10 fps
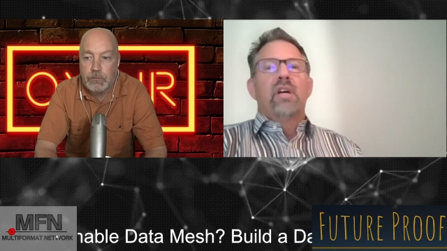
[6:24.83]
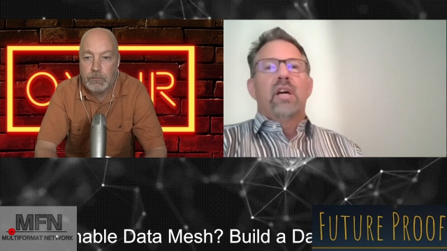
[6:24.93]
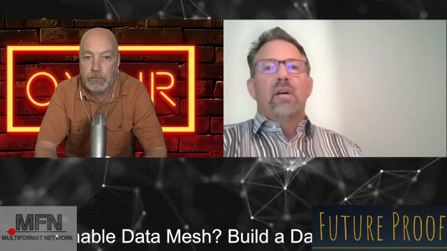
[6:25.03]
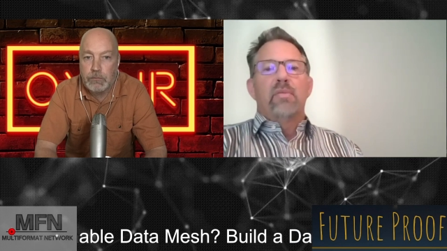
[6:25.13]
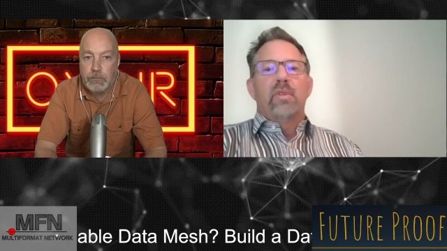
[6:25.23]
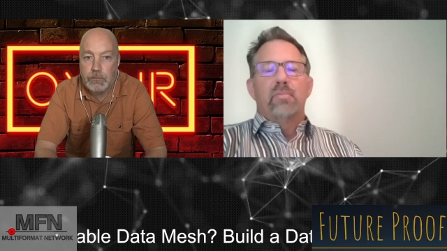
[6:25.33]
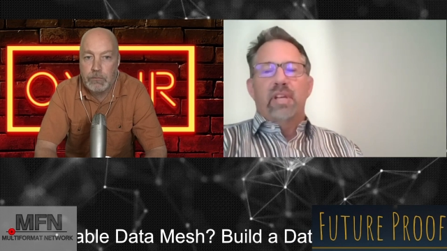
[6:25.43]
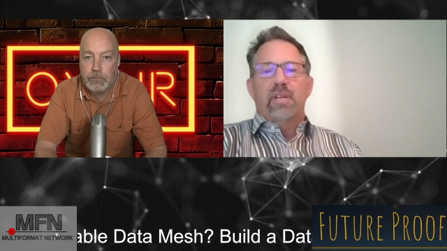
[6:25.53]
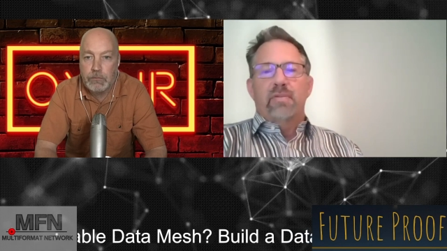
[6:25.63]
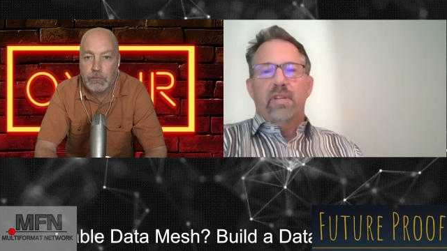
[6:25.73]
Speaker 1: uh, the
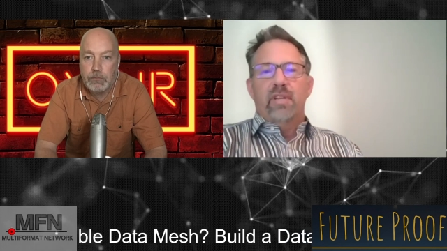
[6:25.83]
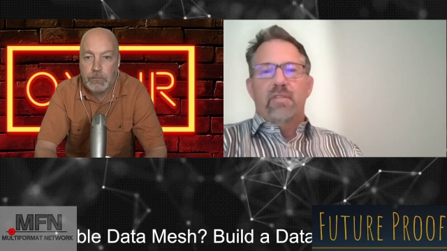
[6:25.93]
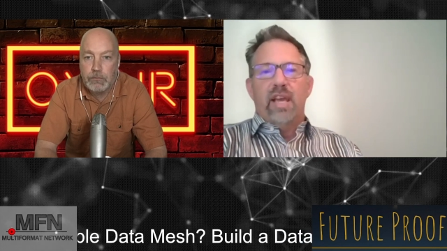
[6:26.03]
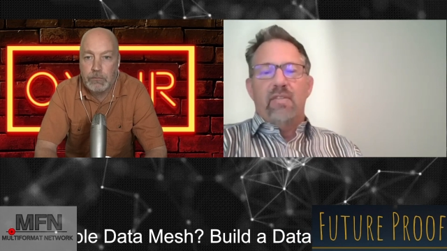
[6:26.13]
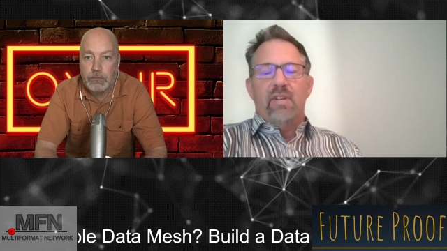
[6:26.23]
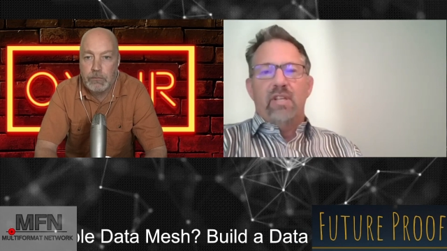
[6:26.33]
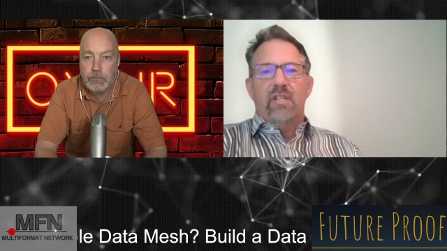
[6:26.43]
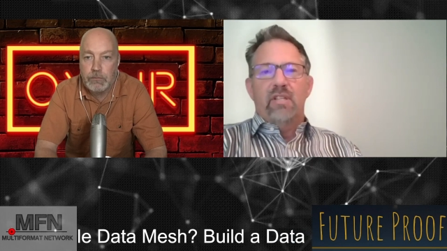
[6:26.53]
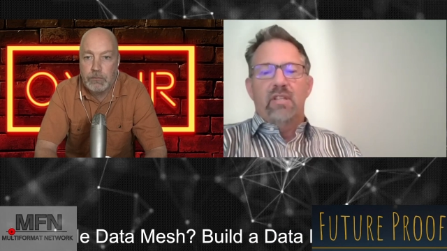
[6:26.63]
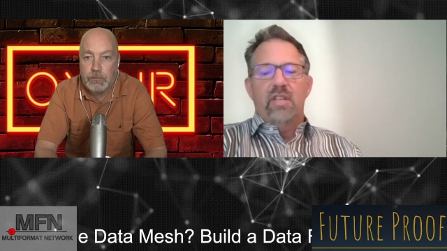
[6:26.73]
benefit of
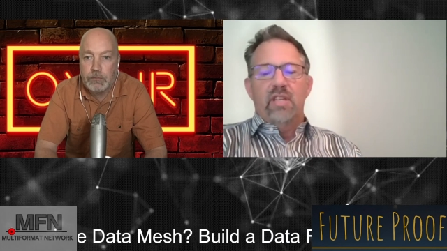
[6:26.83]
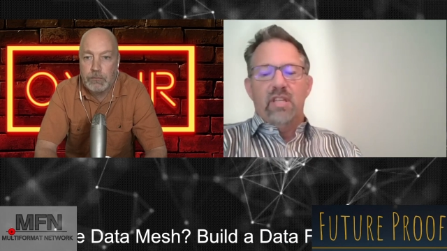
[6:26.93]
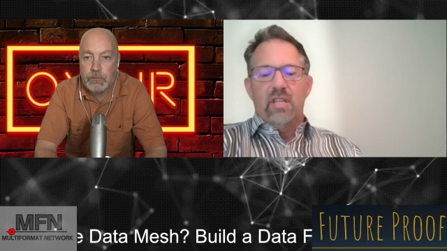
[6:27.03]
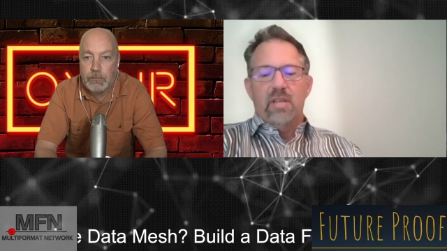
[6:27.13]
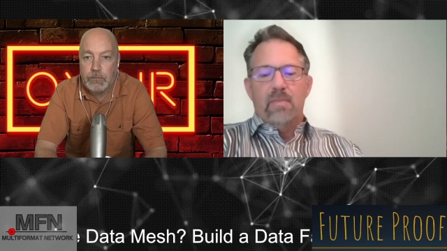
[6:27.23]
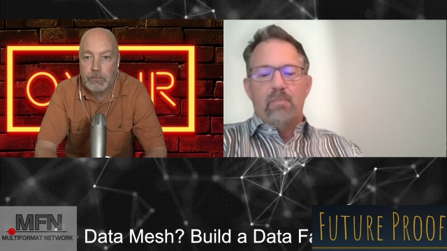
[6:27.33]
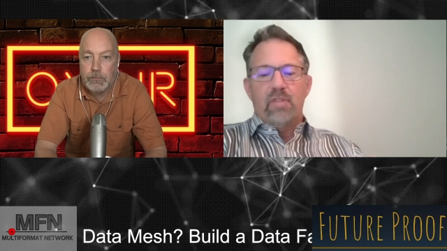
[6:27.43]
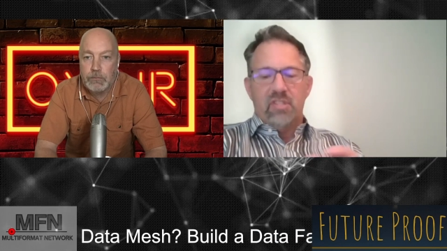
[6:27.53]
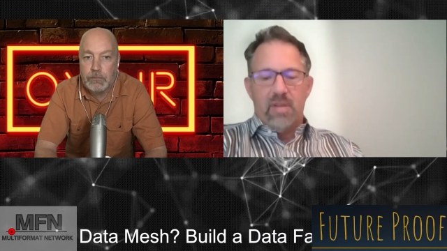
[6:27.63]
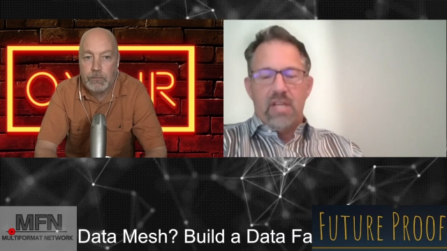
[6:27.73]
having the
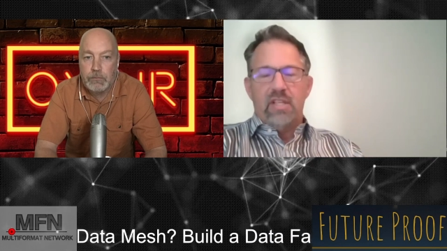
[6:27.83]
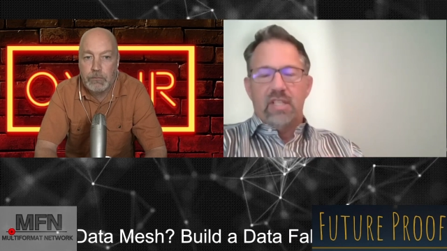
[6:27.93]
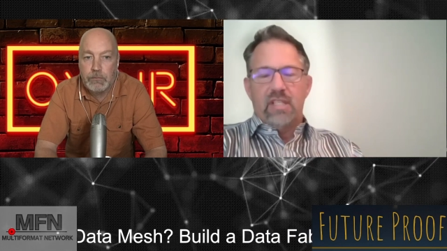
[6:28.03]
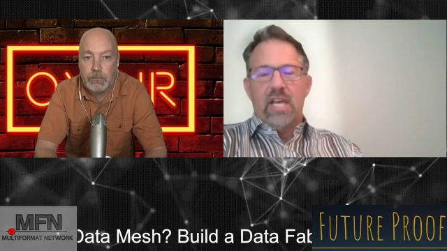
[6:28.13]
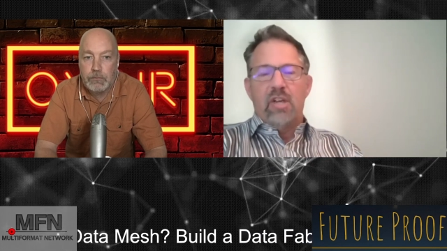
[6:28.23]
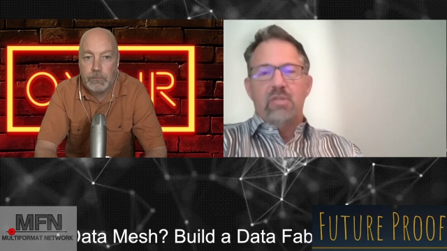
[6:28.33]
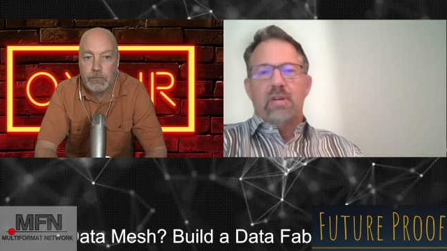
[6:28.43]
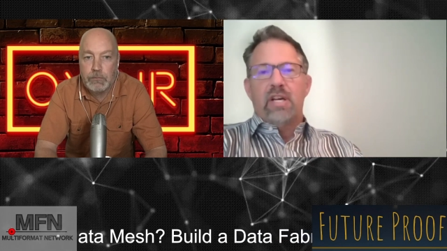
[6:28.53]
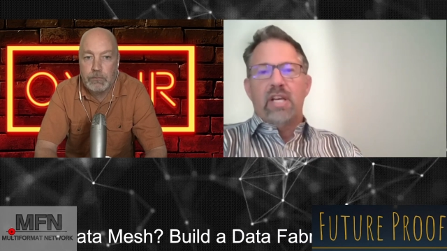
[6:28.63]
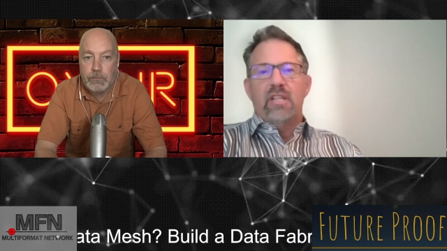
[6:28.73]
the semantic technology
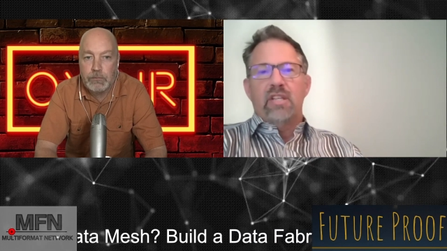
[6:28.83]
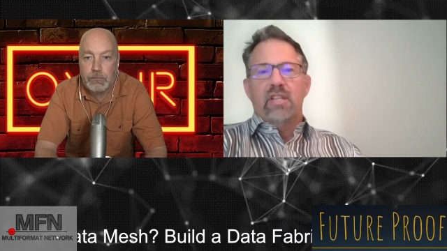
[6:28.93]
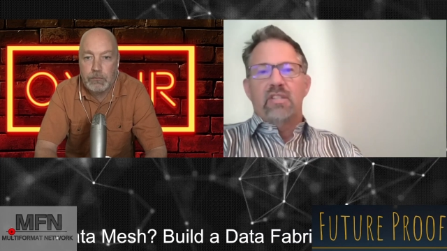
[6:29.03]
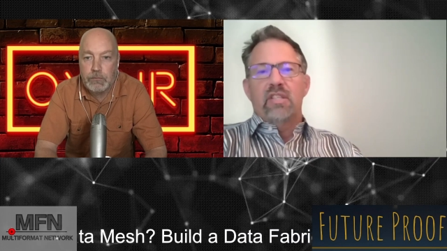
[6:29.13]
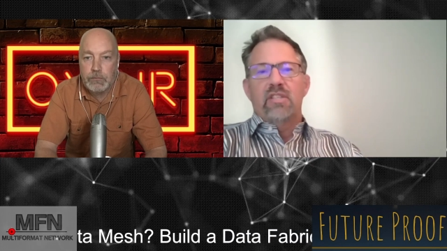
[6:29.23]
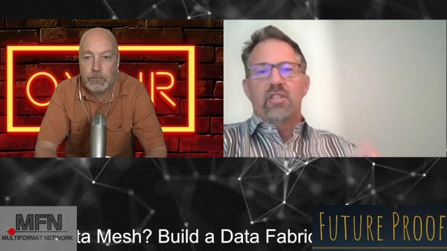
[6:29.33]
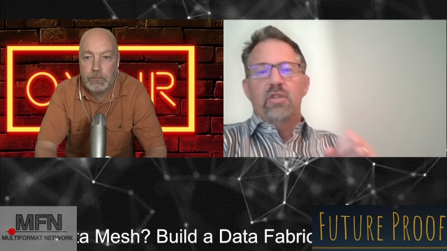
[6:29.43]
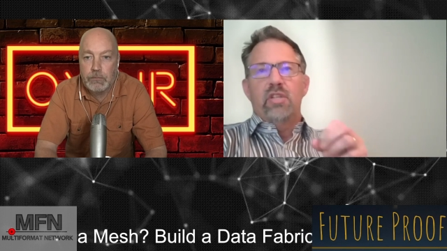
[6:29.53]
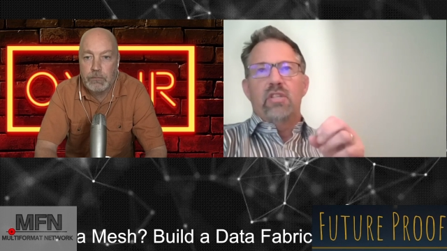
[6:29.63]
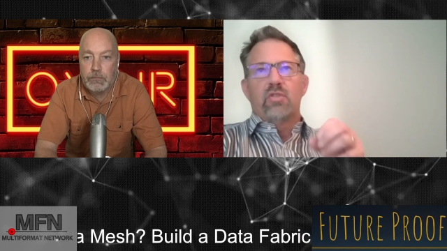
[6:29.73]
behind this is that
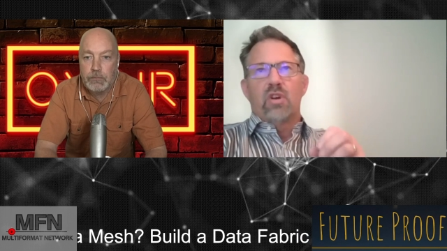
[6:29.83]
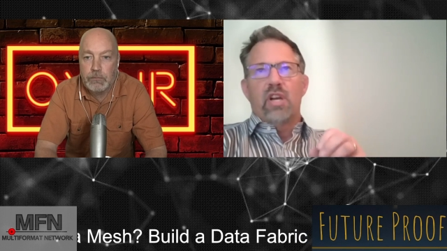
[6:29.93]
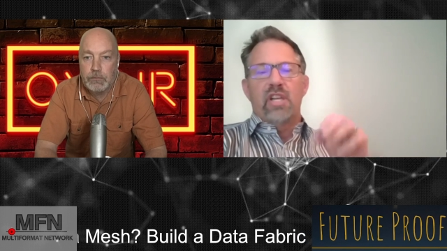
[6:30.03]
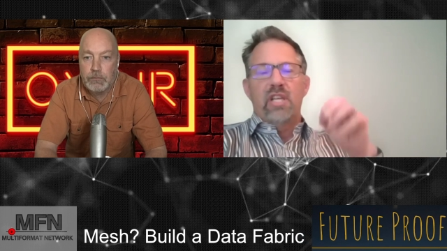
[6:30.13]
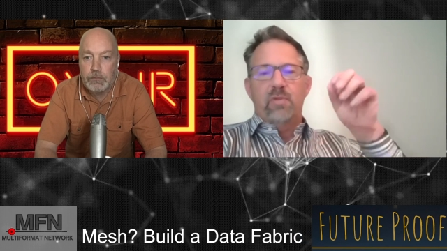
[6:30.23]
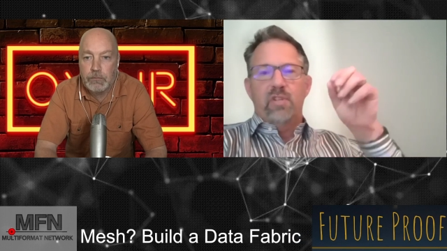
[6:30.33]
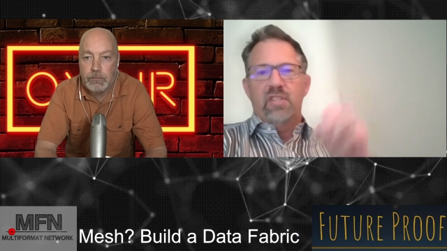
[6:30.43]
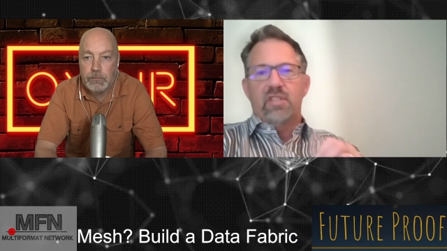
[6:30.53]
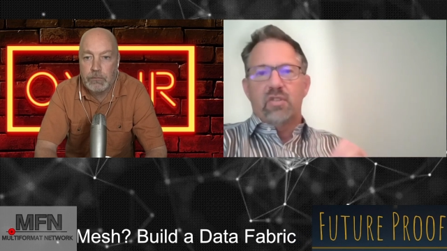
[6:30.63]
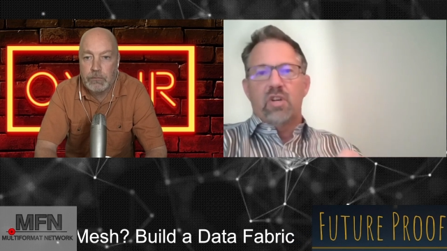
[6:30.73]
you can draw
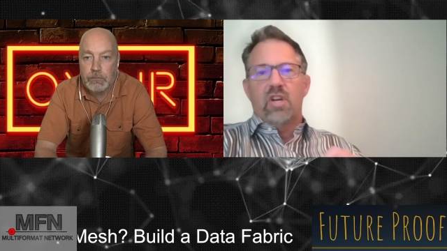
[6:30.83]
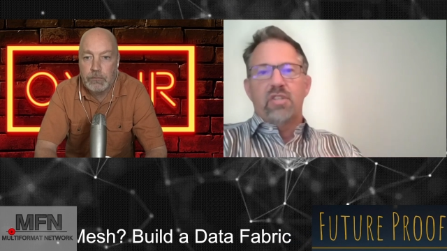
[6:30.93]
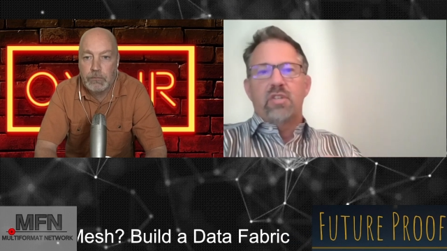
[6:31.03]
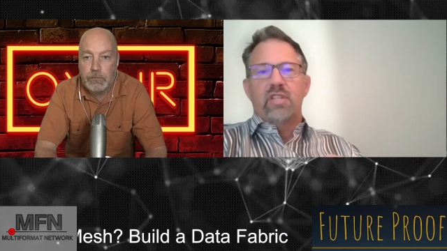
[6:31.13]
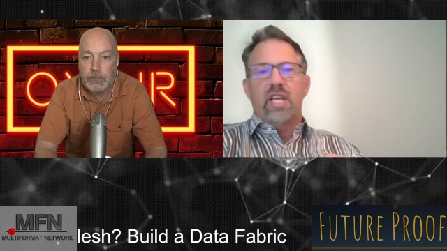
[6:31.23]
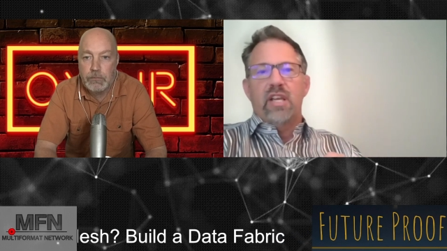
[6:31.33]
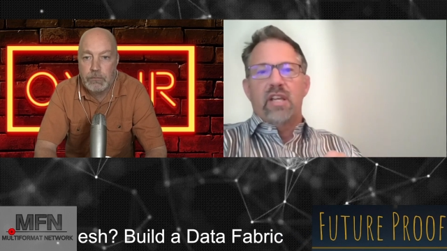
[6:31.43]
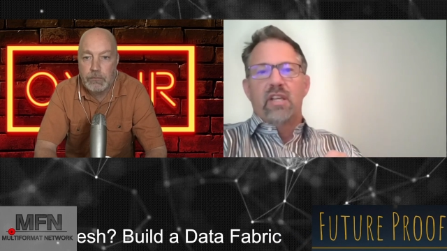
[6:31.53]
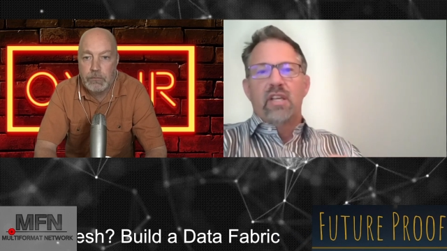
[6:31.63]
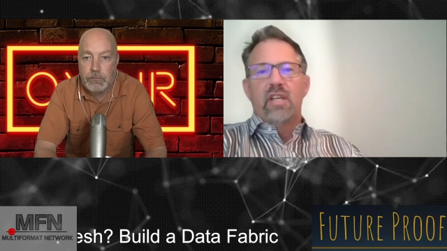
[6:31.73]
inferences across your data